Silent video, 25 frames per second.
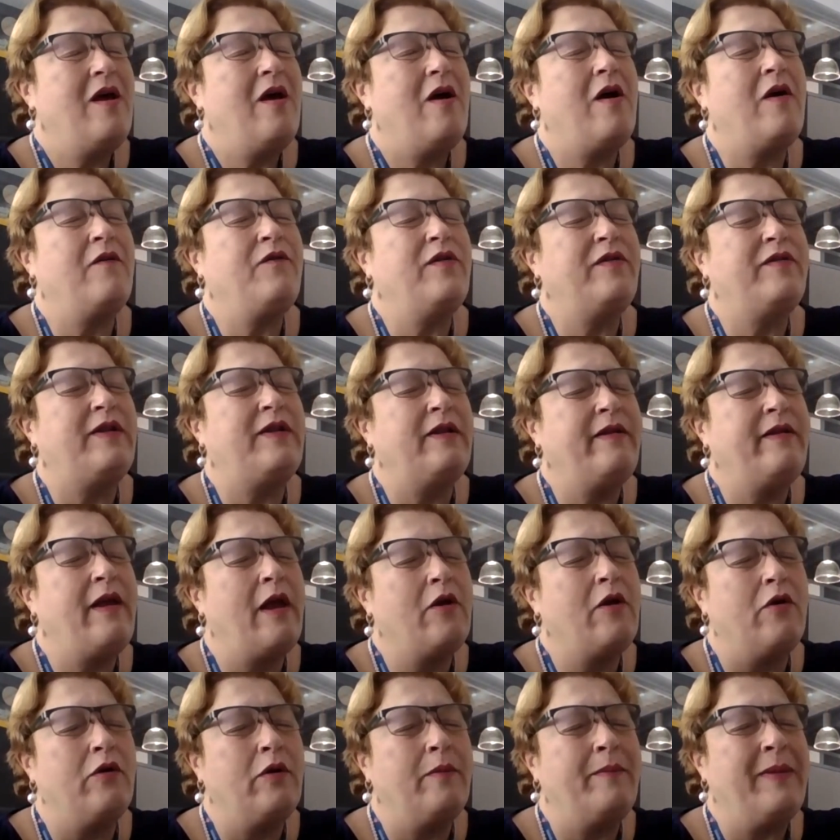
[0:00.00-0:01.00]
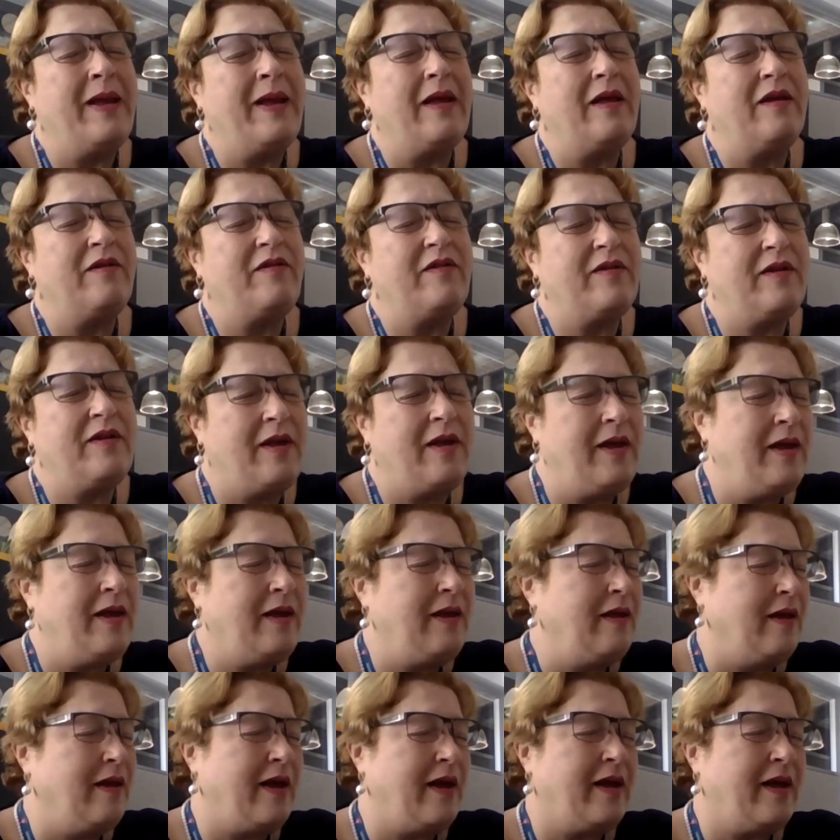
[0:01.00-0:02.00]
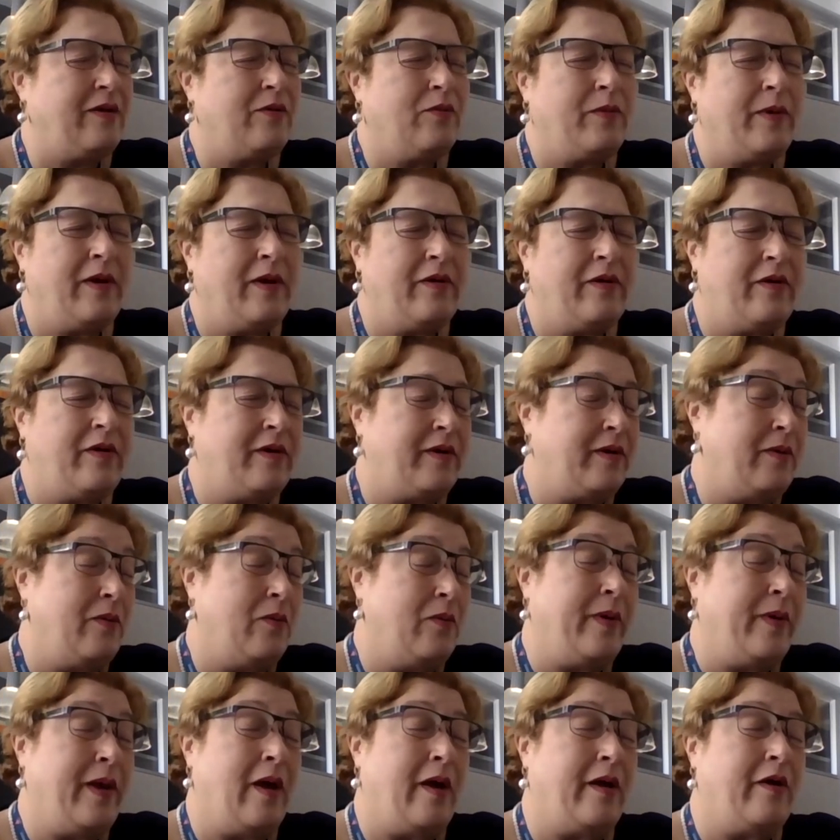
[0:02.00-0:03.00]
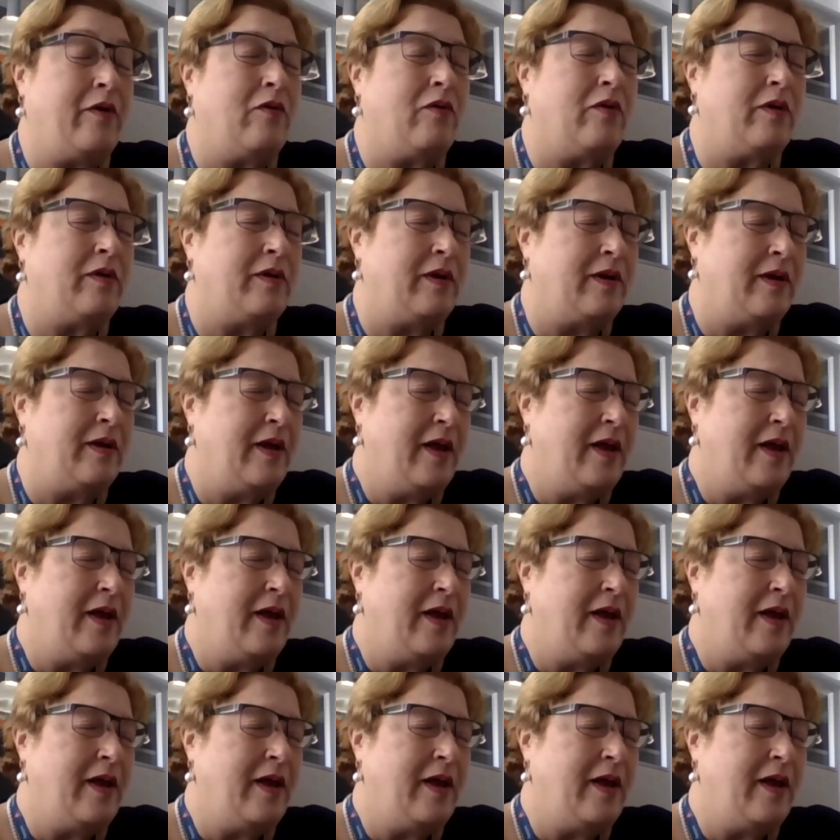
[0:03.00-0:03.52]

Obviously, the economy is key, and we are all